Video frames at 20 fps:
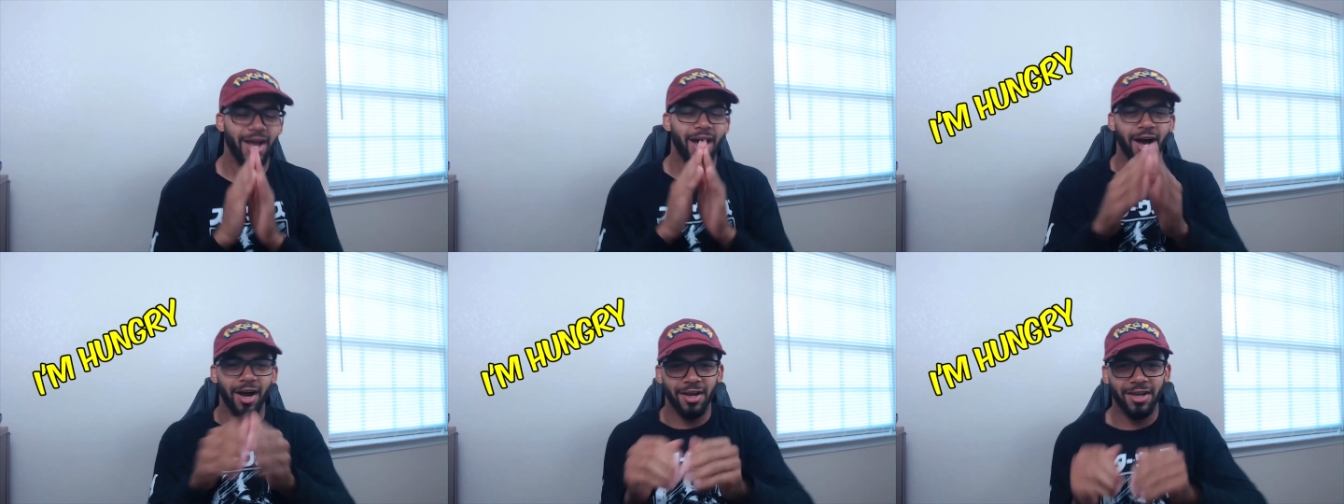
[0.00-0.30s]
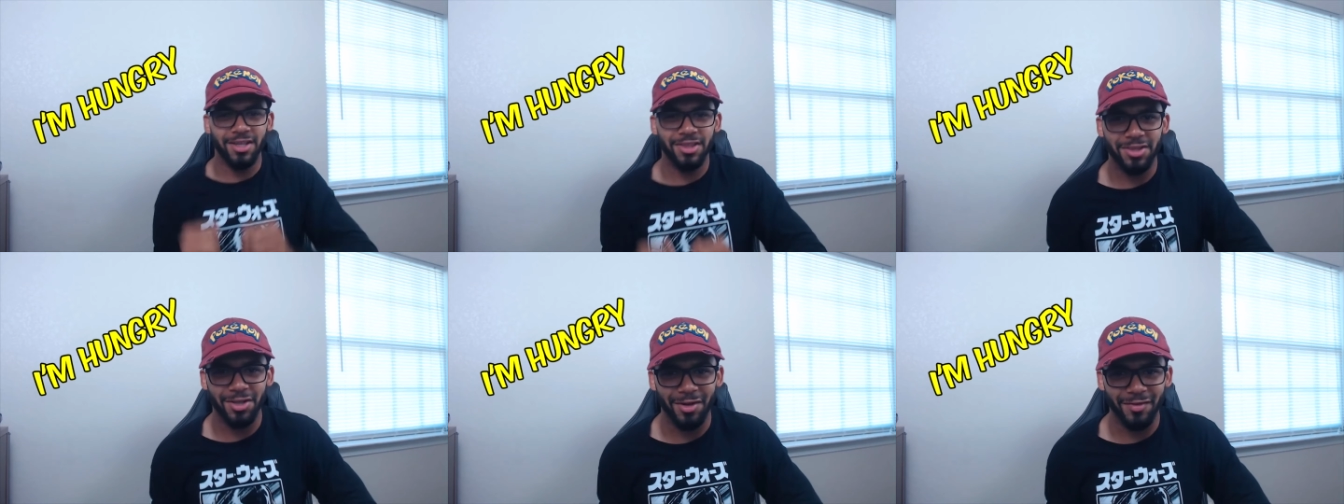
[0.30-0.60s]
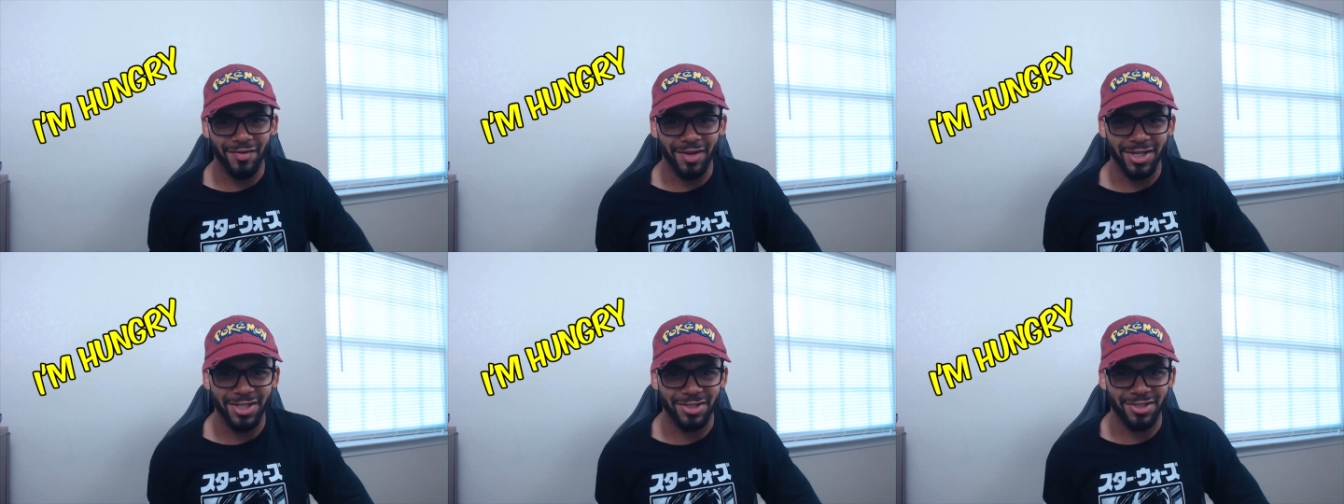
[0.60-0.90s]
I'll get there
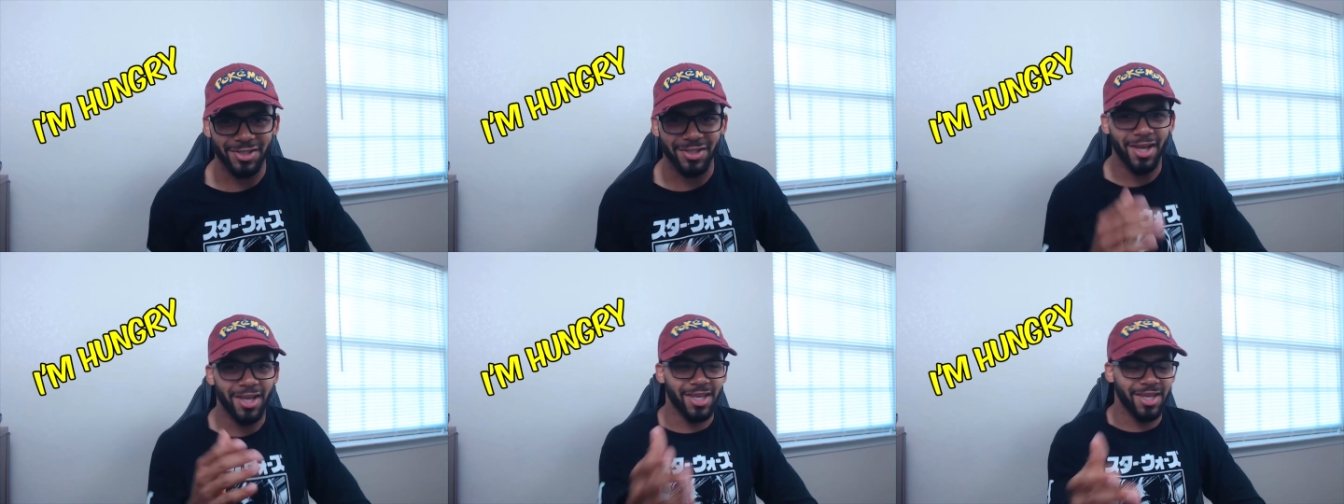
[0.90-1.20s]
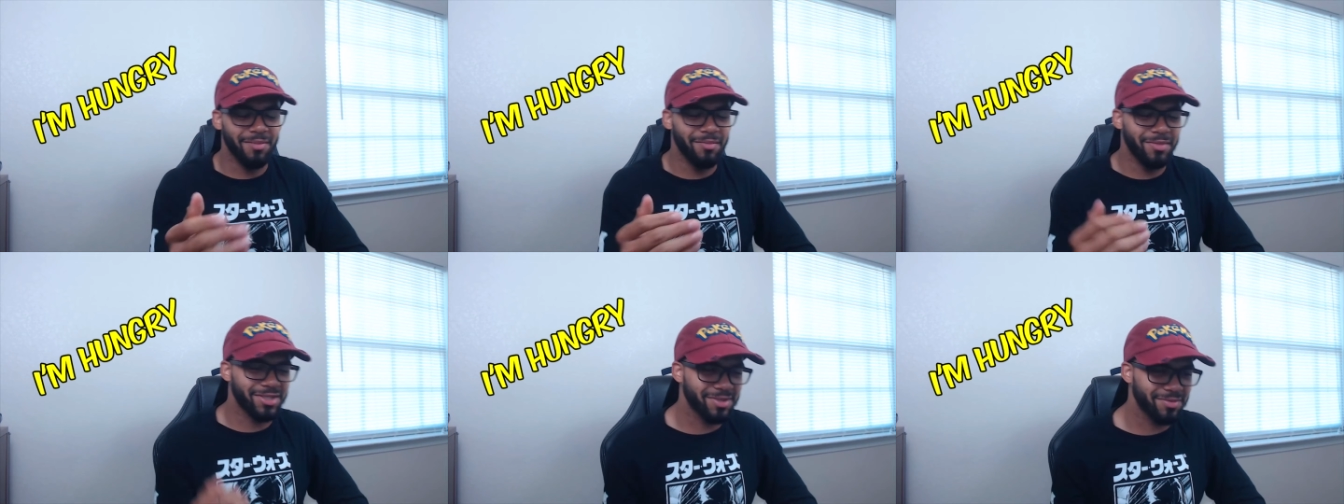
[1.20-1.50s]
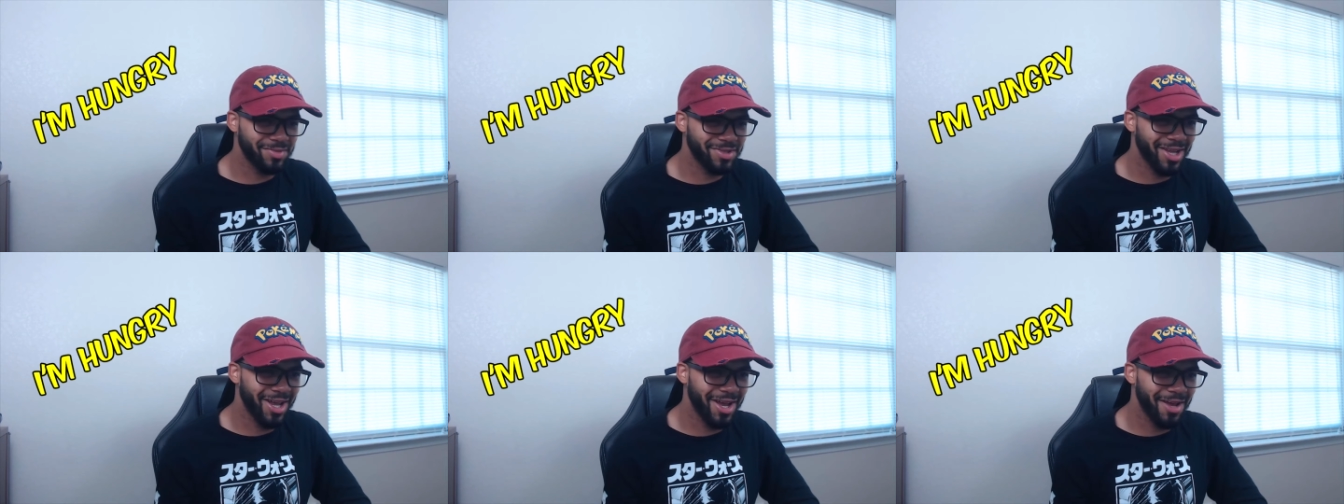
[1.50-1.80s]
eventually. Give me
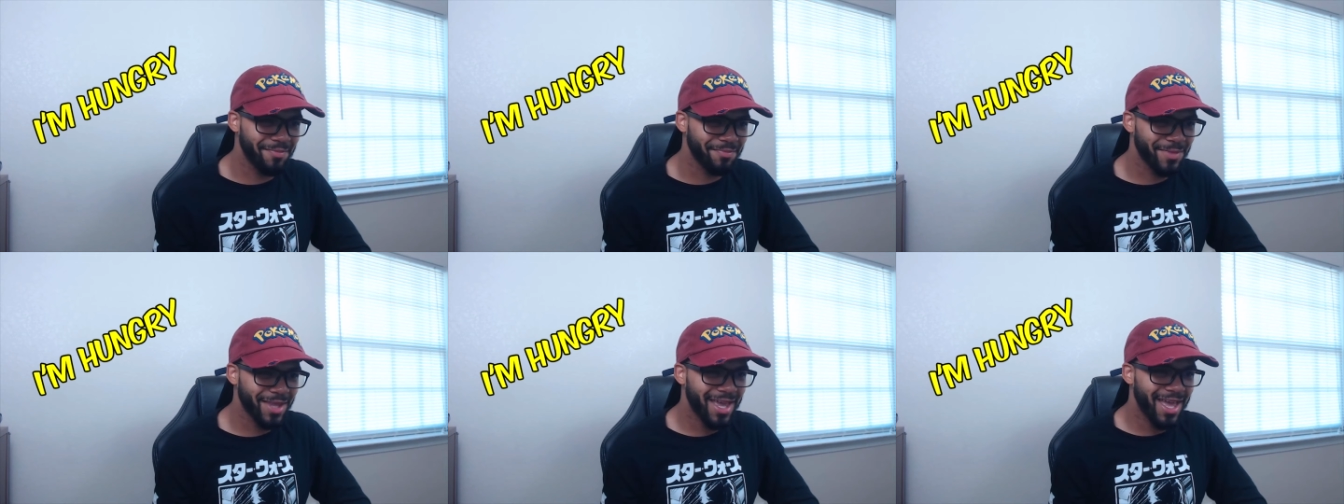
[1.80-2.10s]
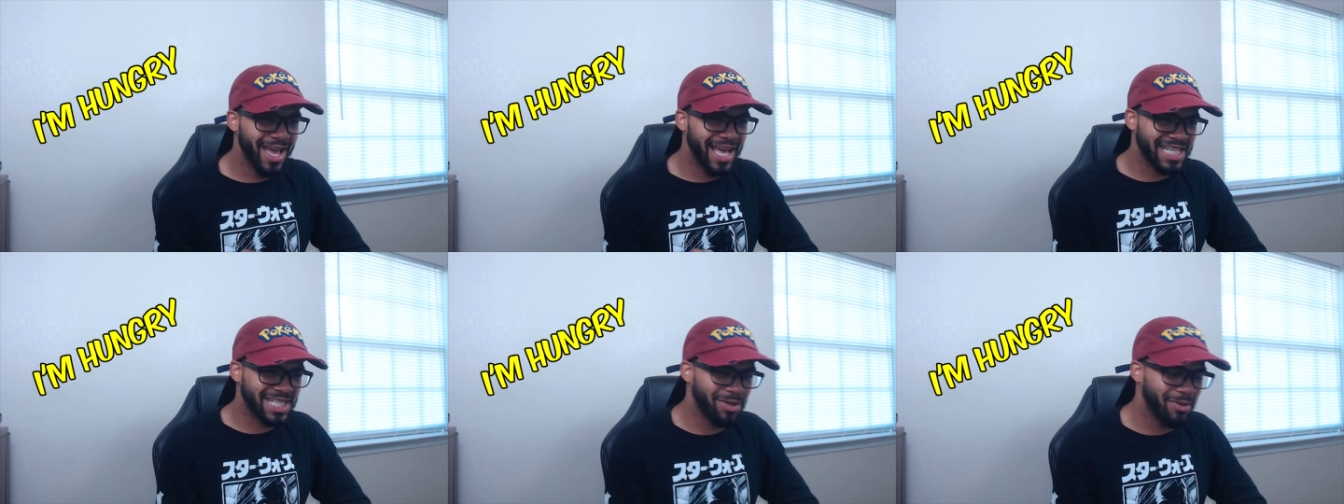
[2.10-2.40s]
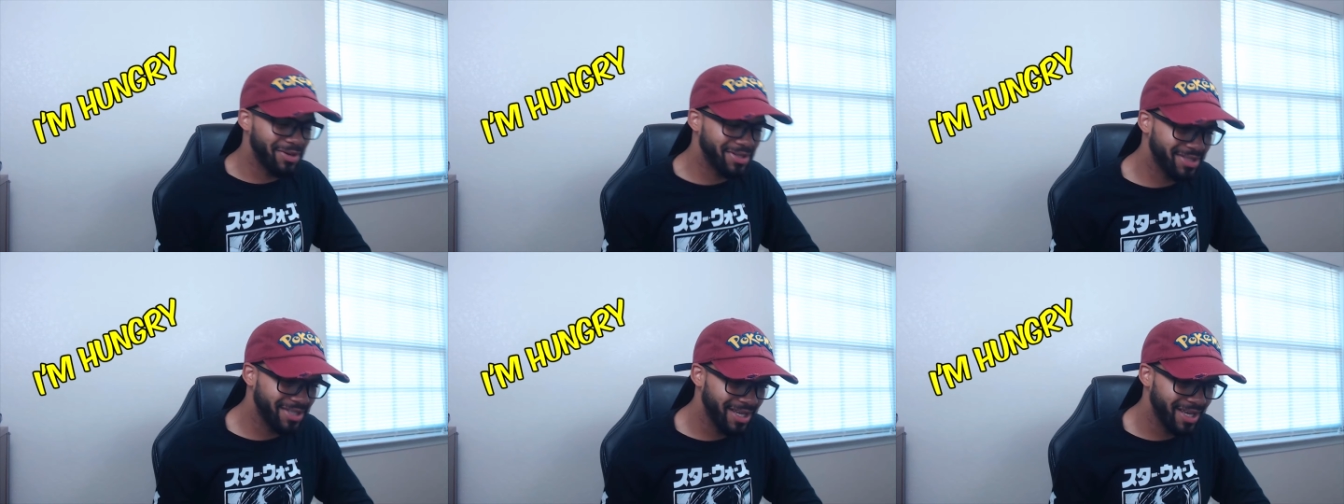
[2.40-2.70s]
some time. As I
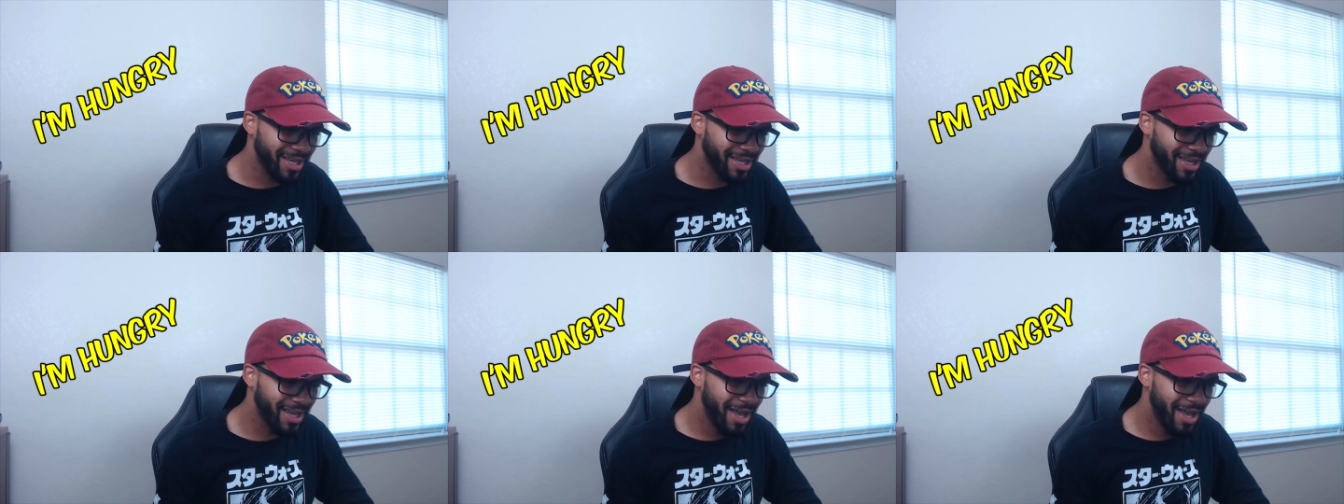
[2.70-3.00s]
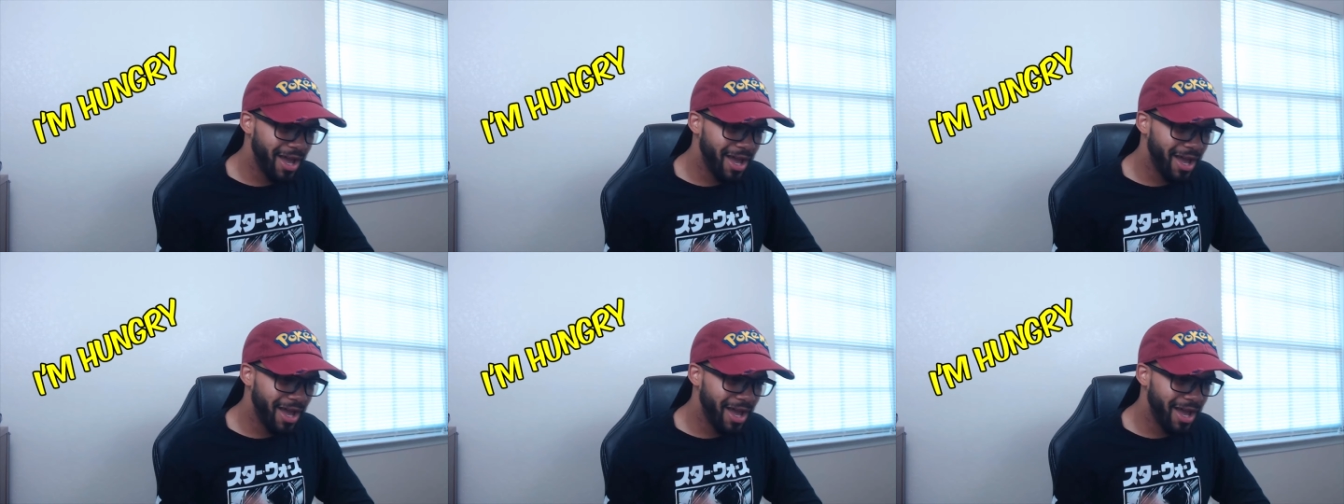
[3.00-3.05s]
was saying,